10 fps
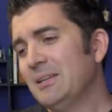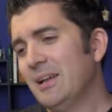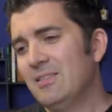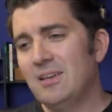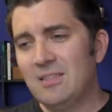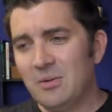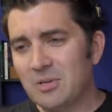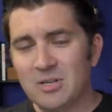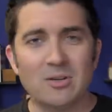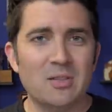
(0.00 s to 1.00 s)
and then they
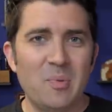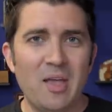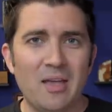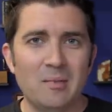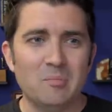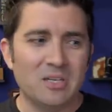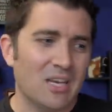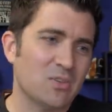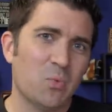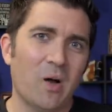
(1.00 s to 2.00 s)
return the pen, but
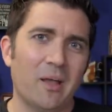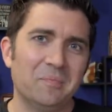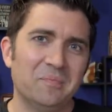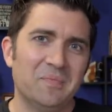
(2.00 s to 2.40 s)
guess what?